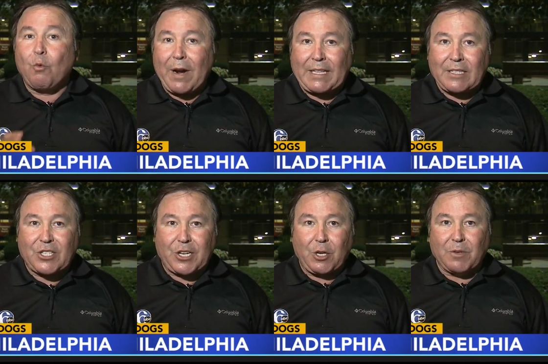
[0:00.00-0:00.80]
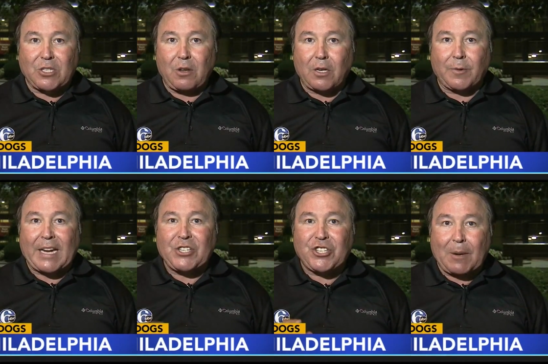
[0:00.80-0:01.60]
witnessed the human slaughter
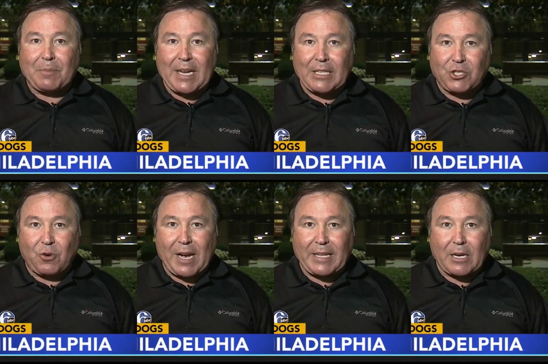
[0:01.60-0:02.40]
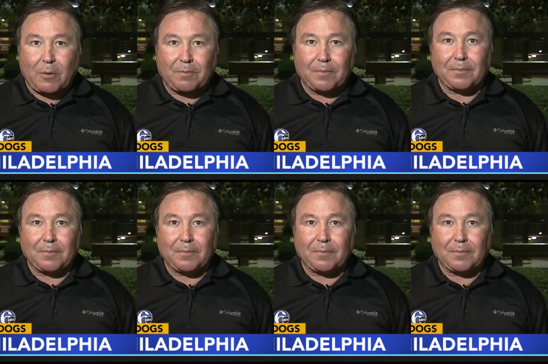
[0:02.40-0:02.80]
and jumped in to try and help.